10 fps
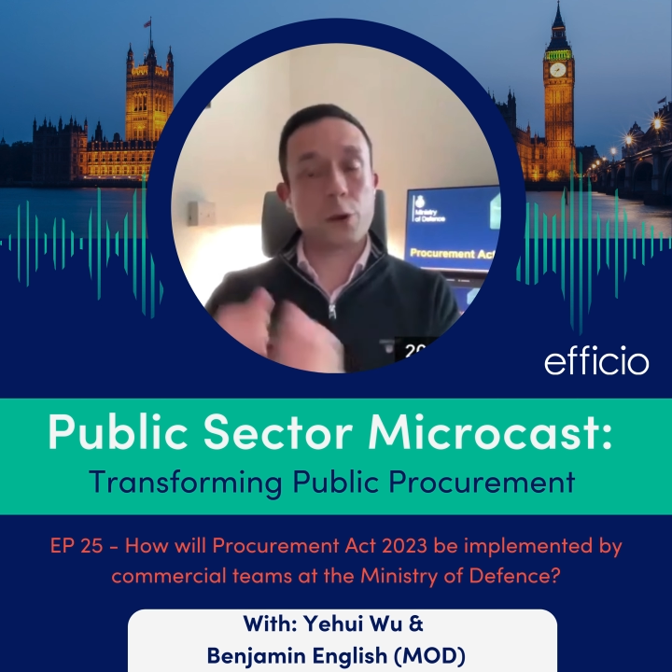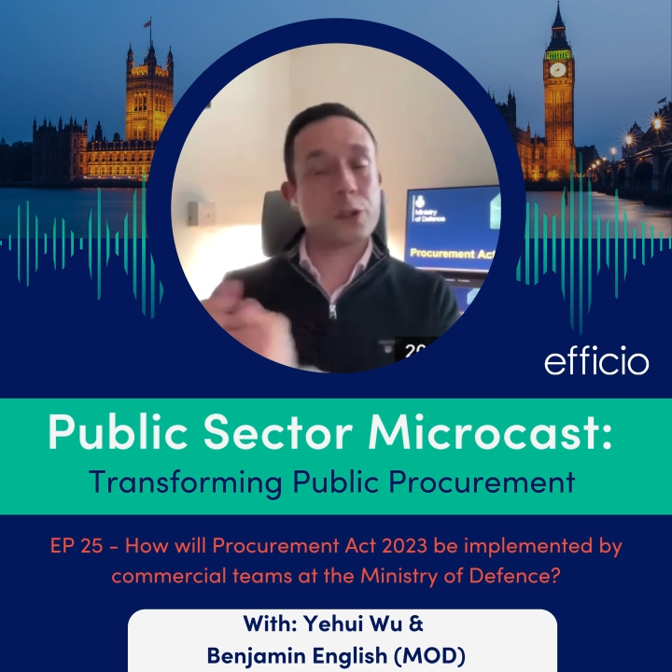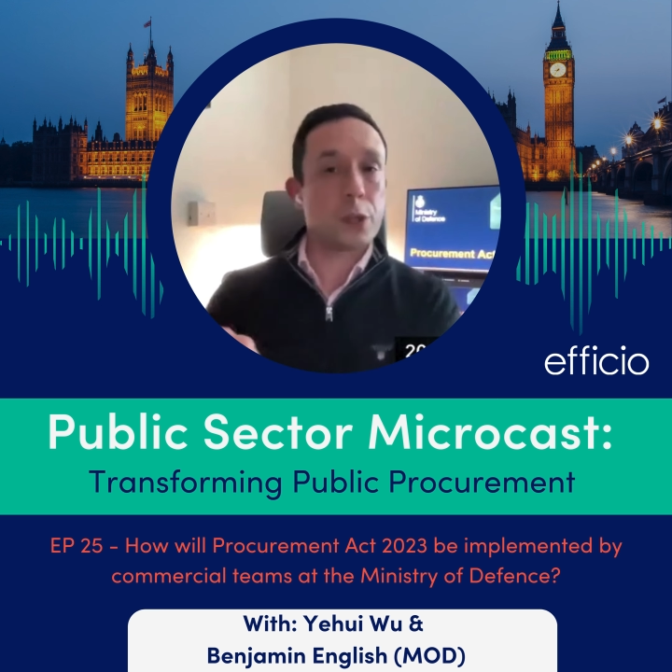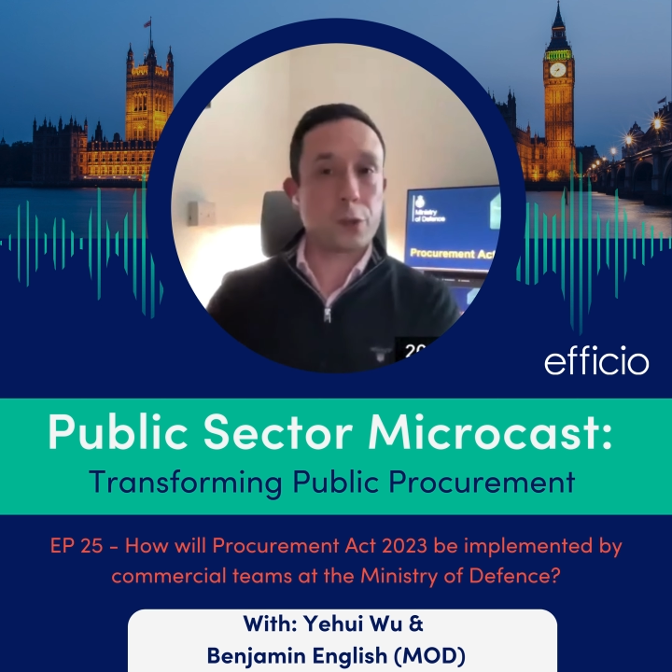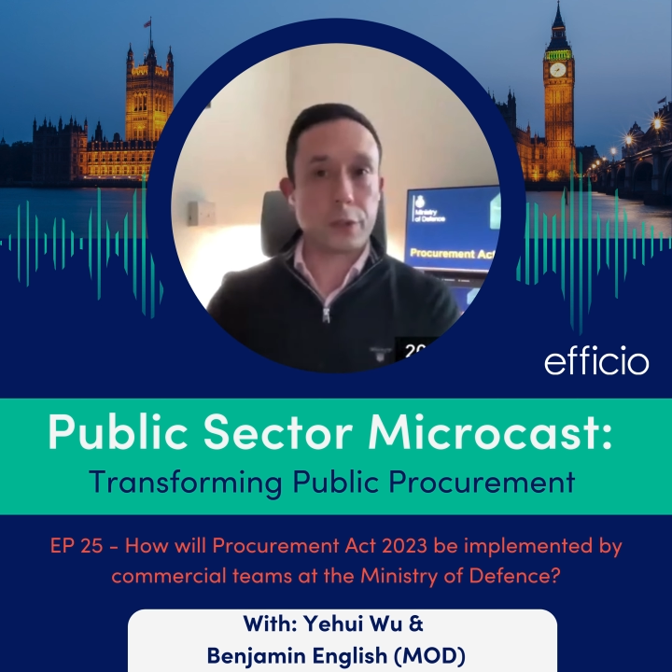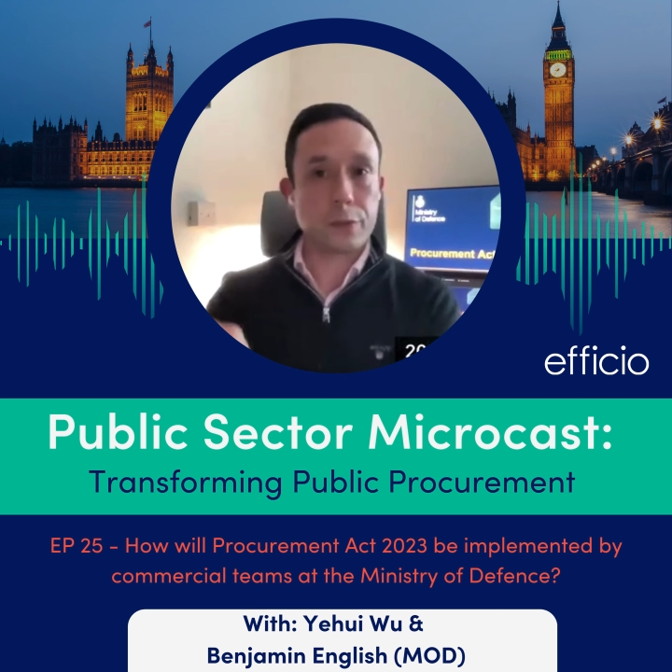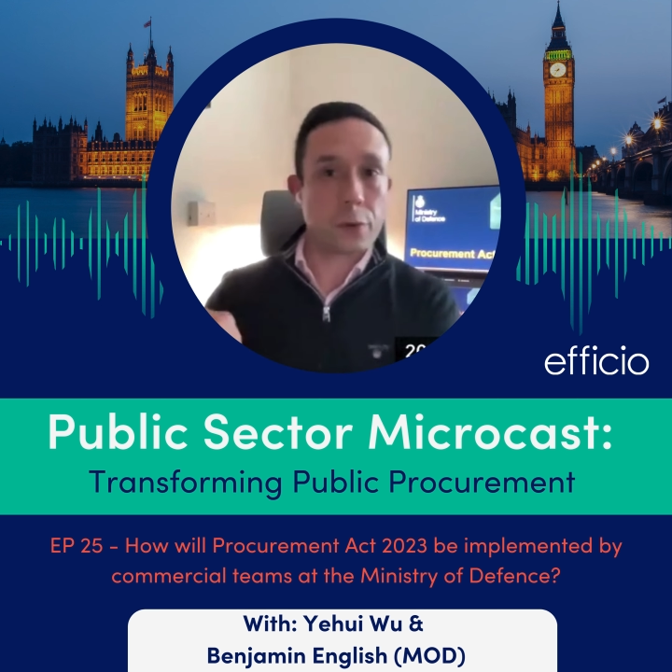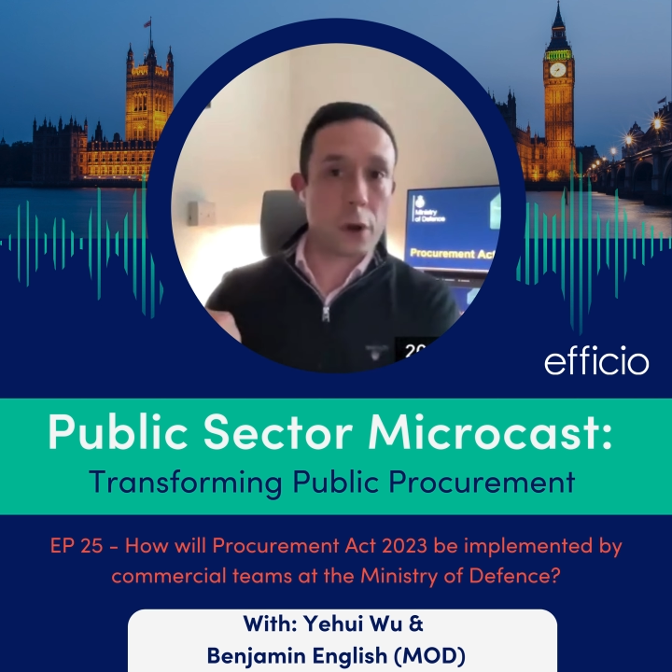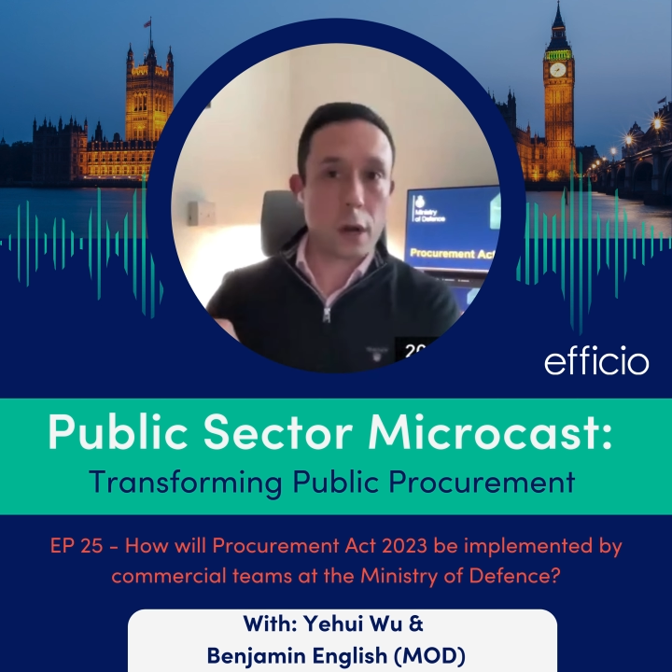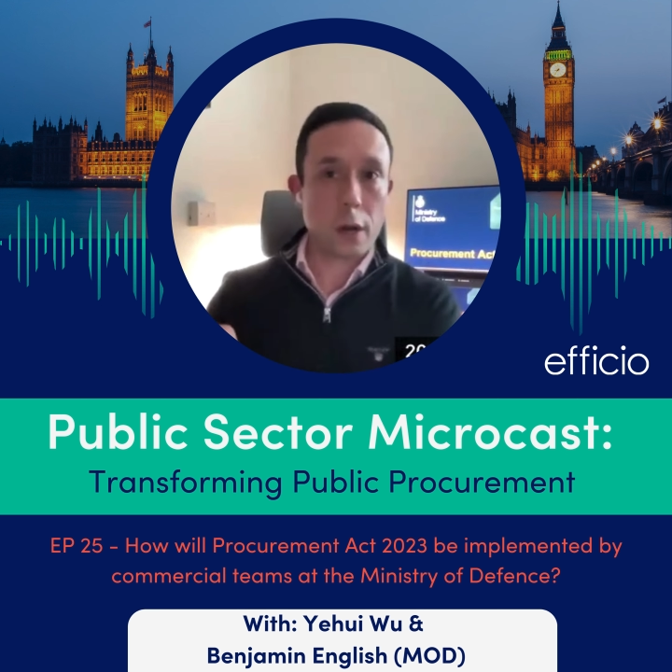continuity
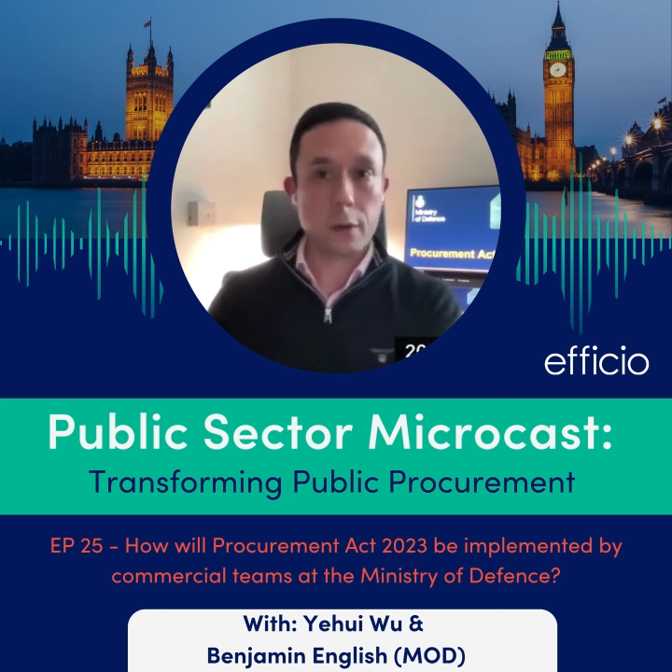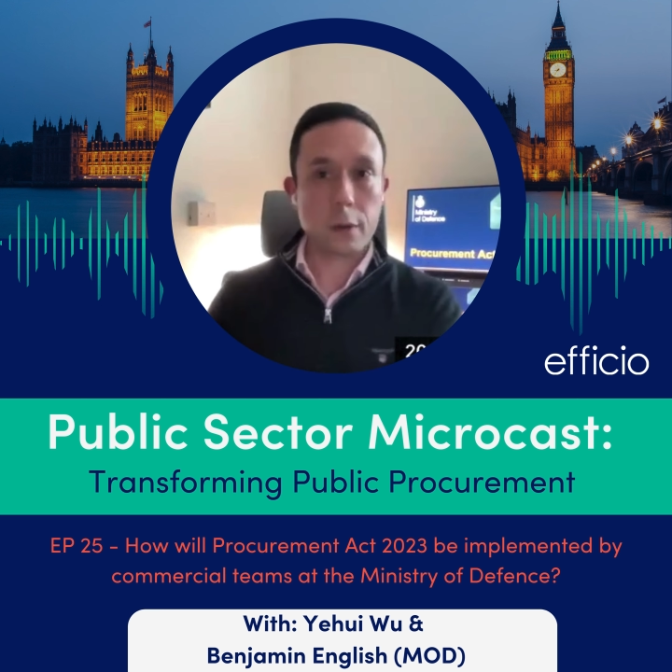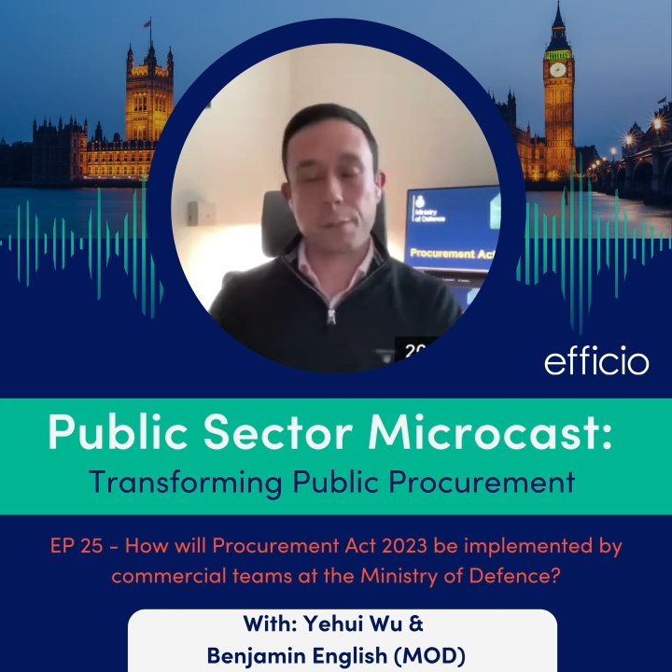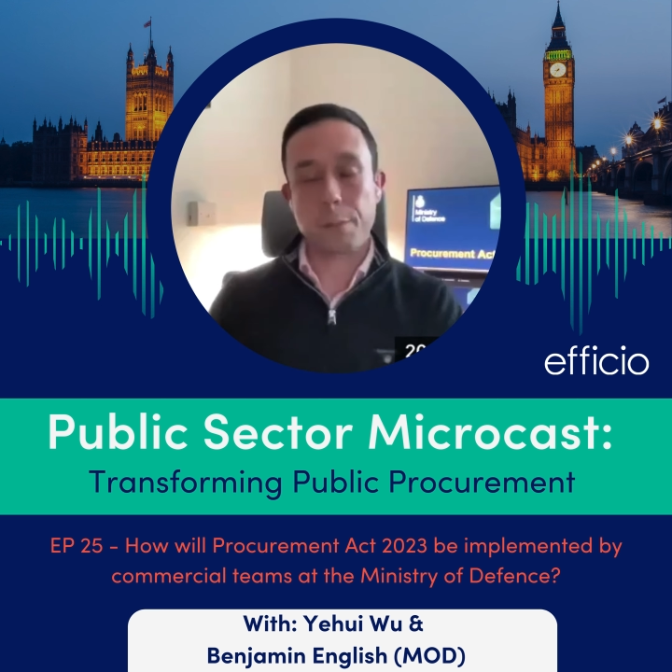for our